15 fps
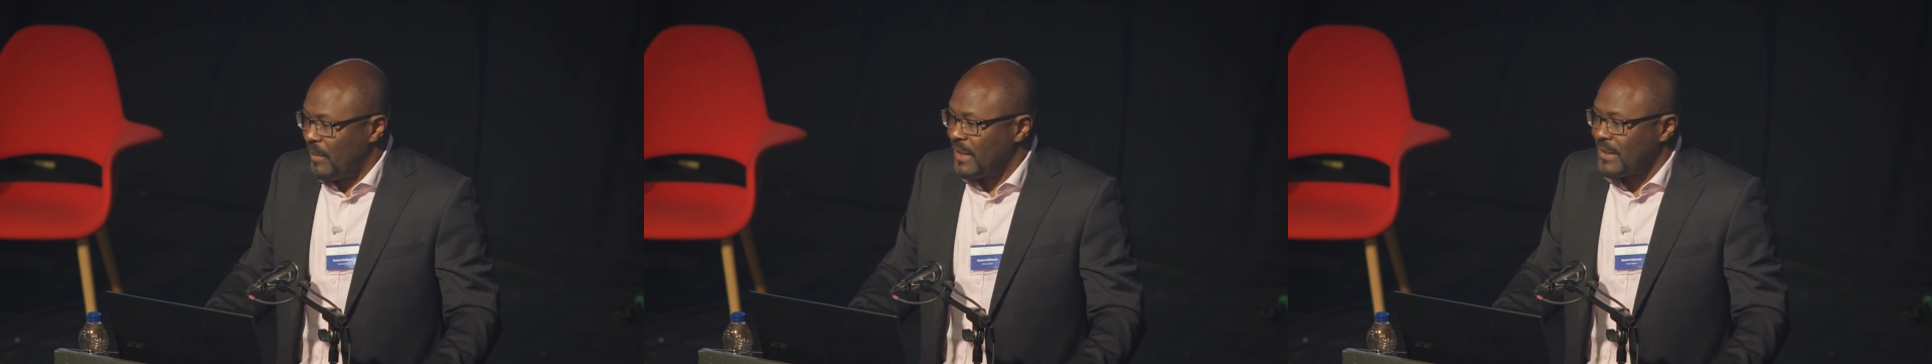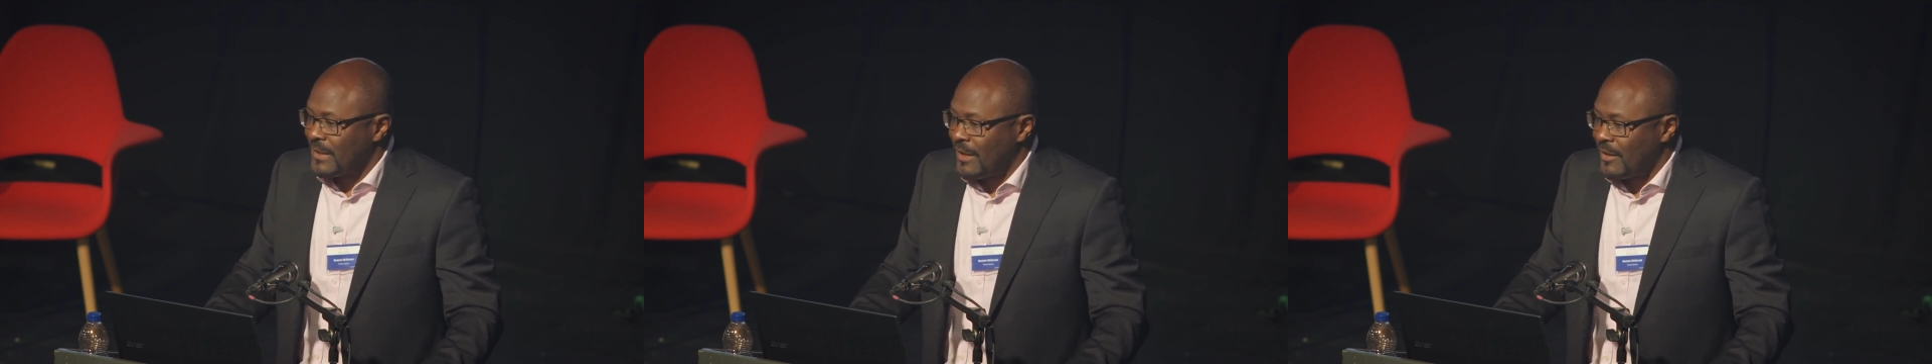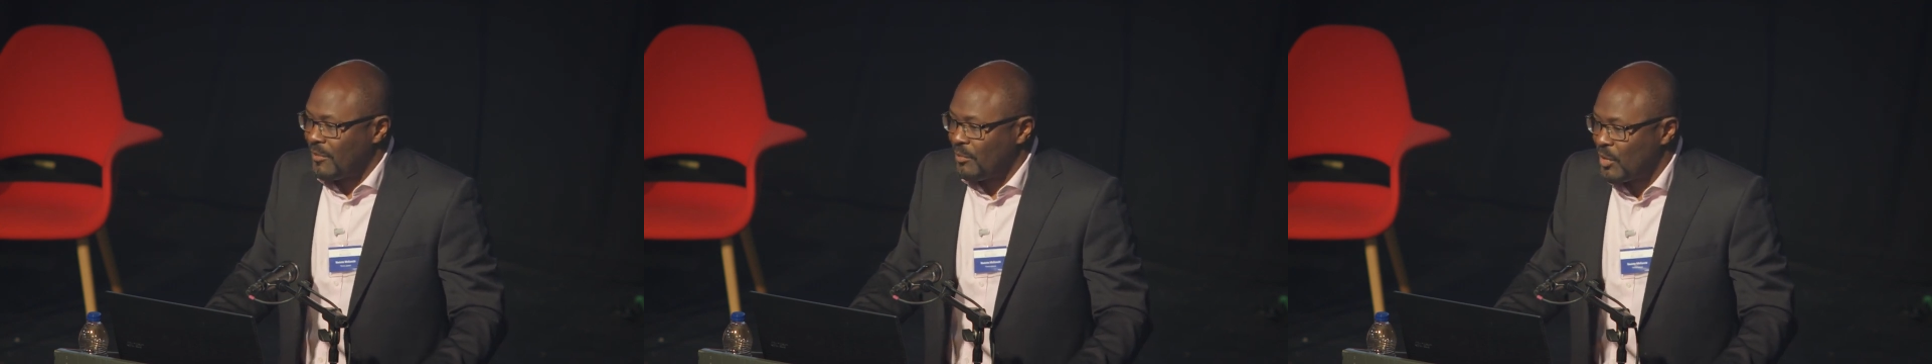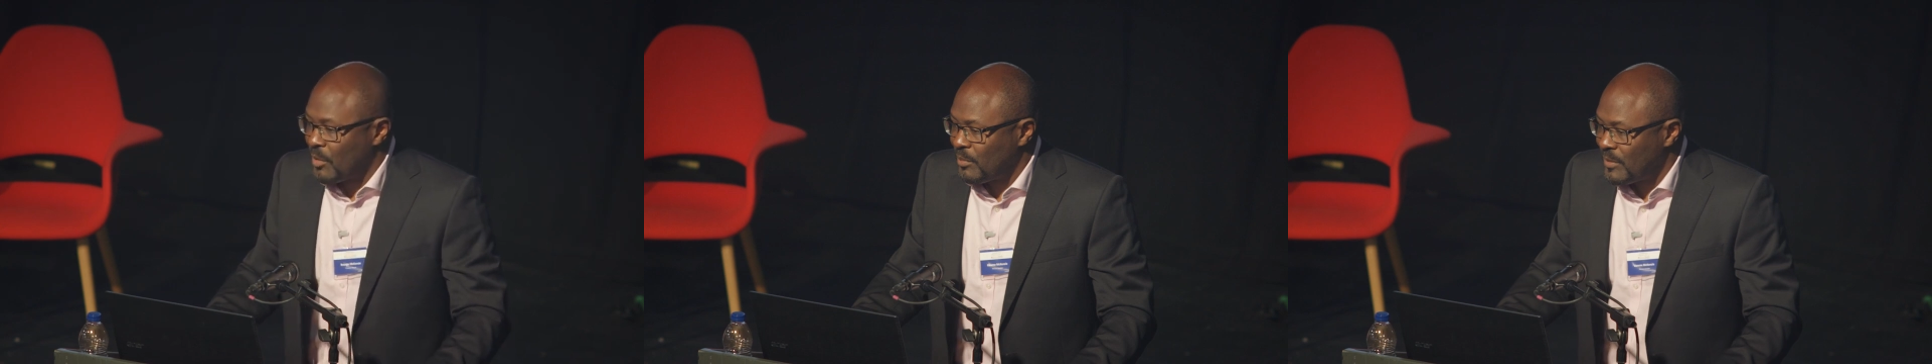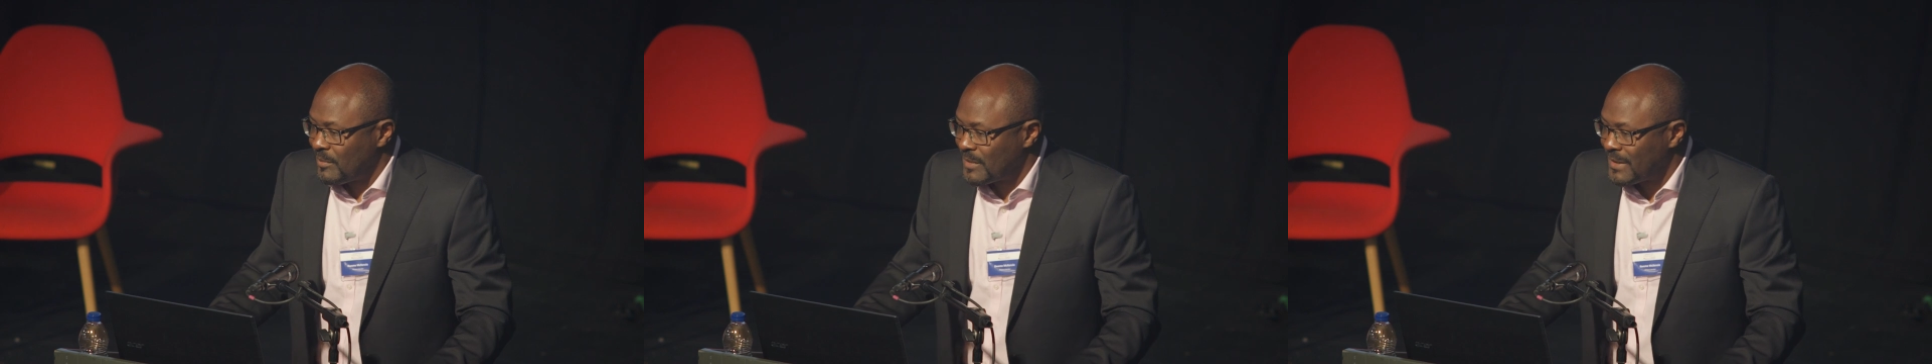with mental health
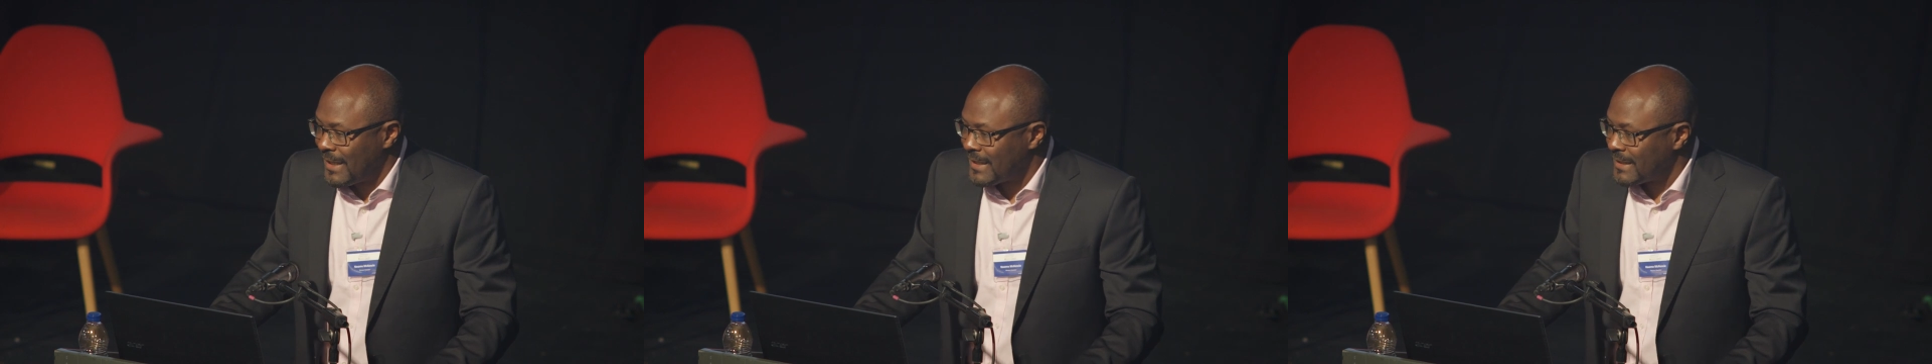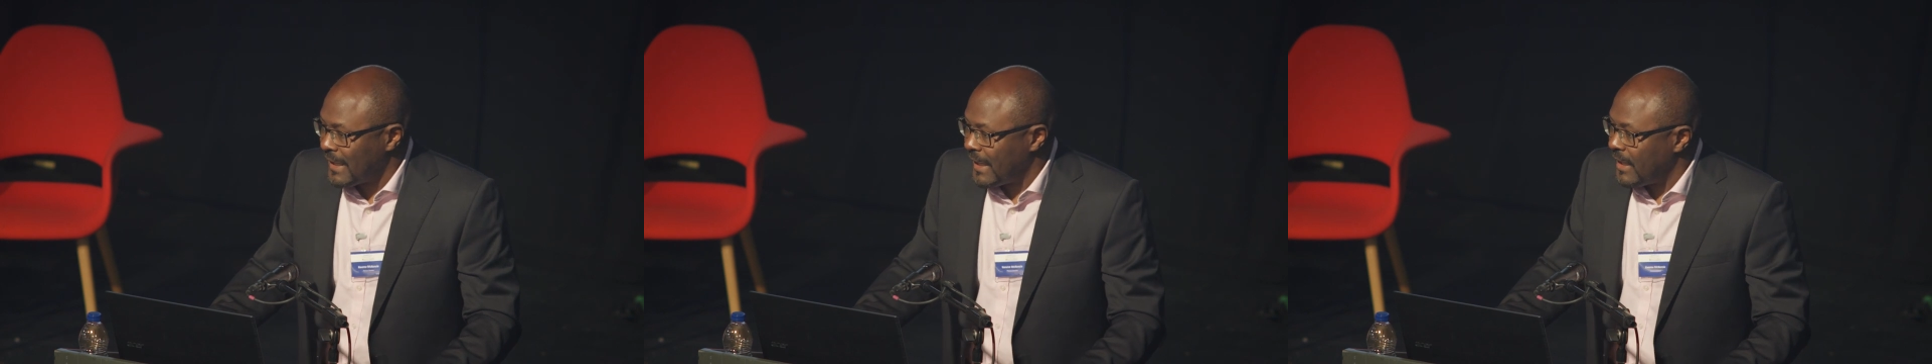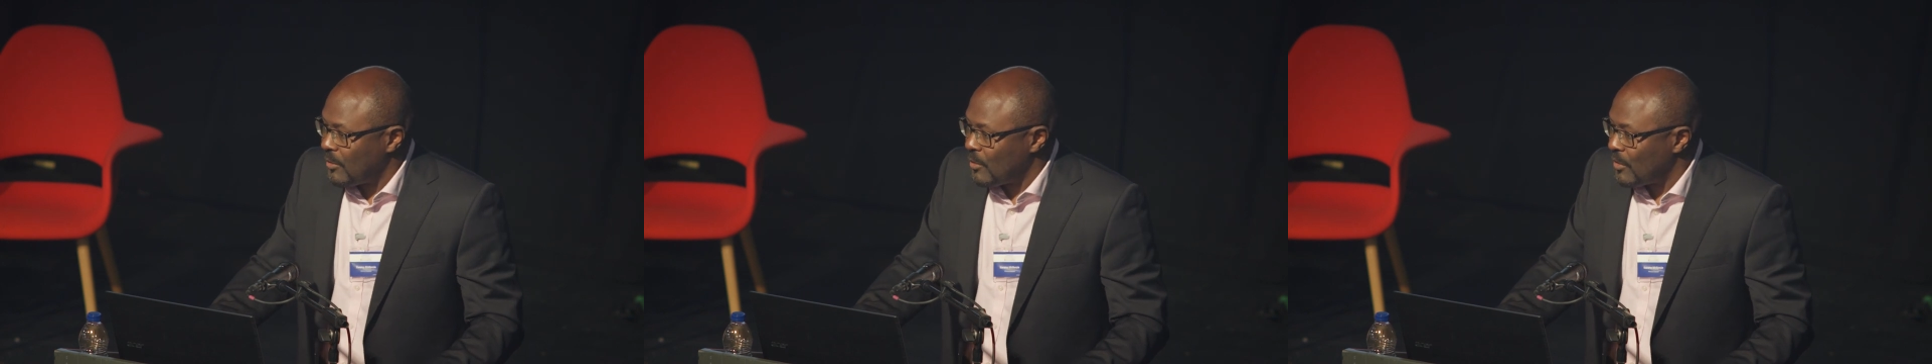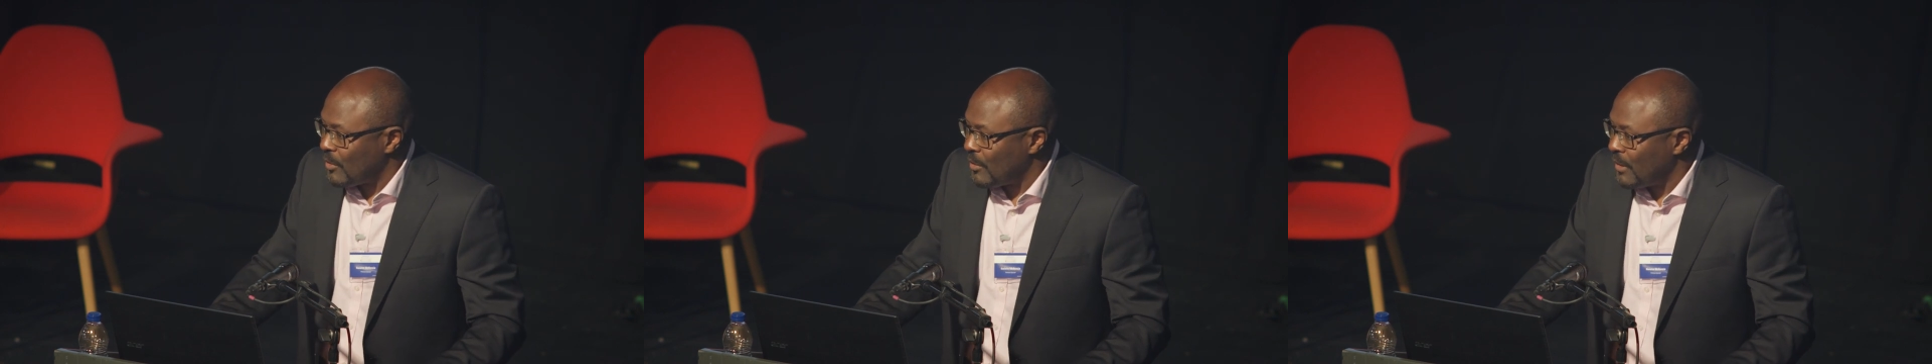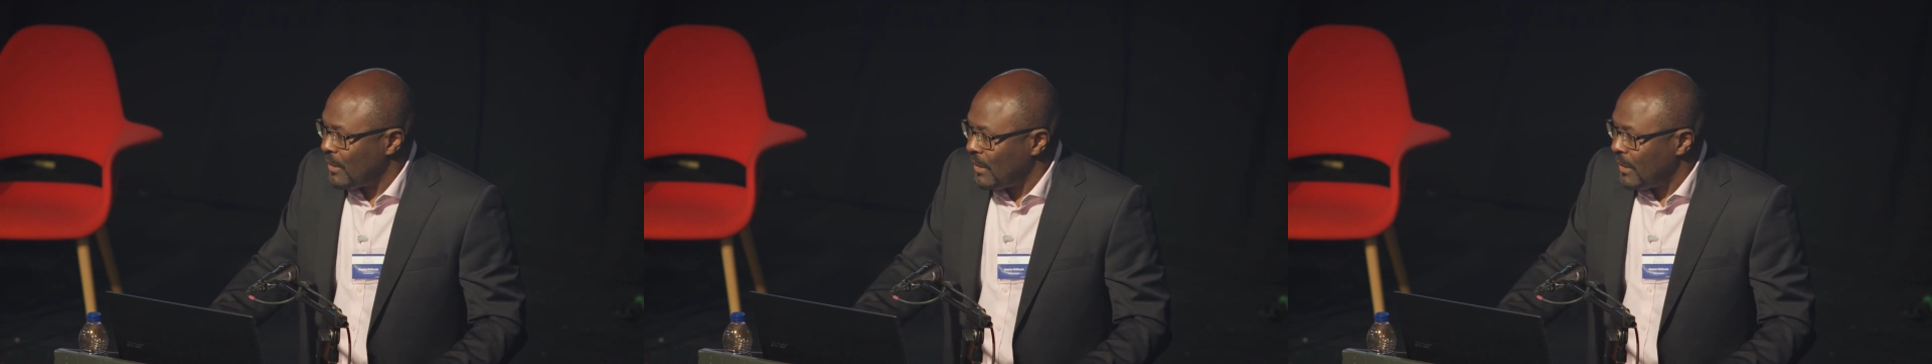problems as
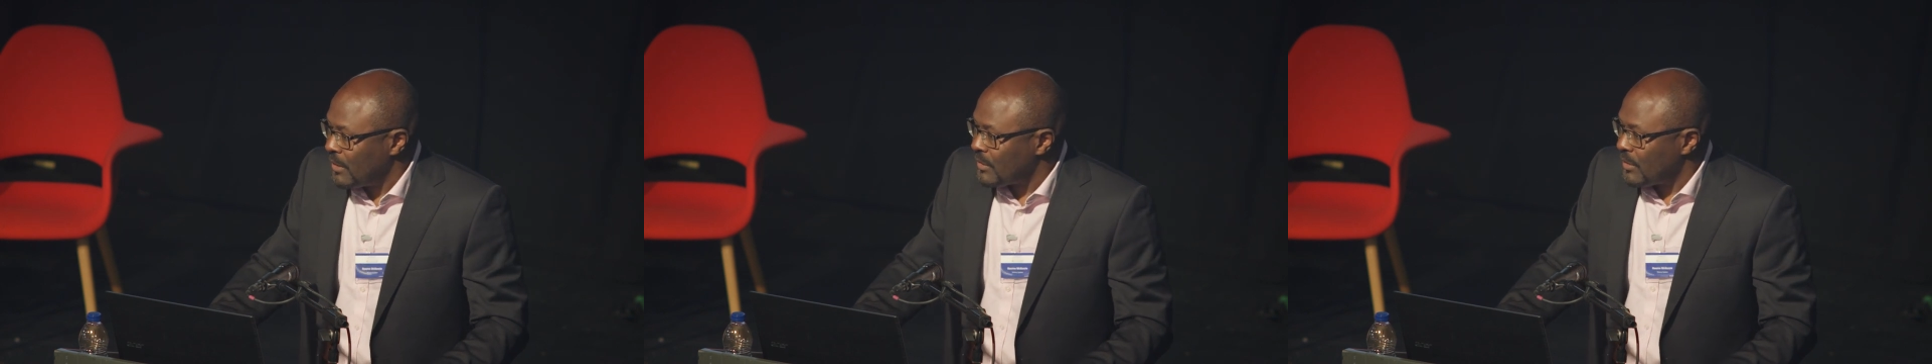equal,